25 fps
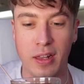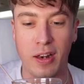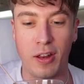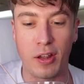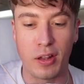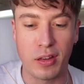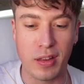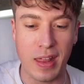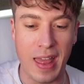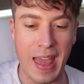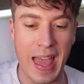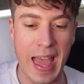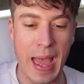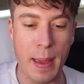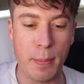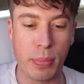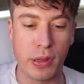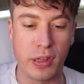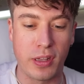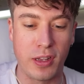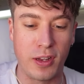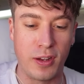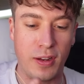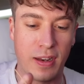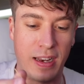looks
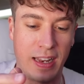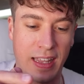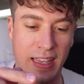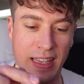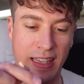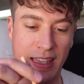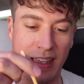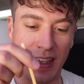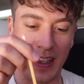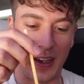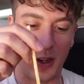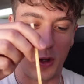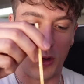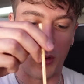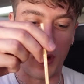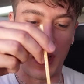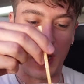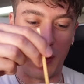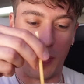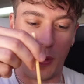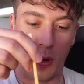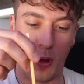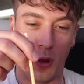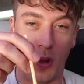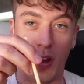absolutely
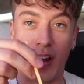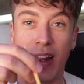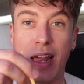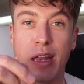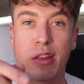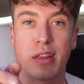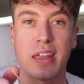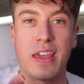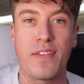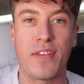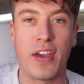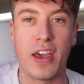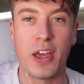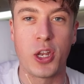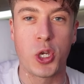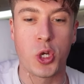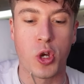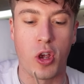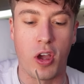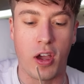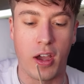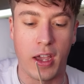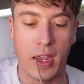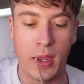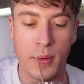incredible. Let's give it a
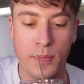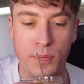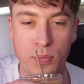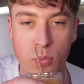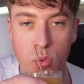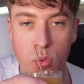try.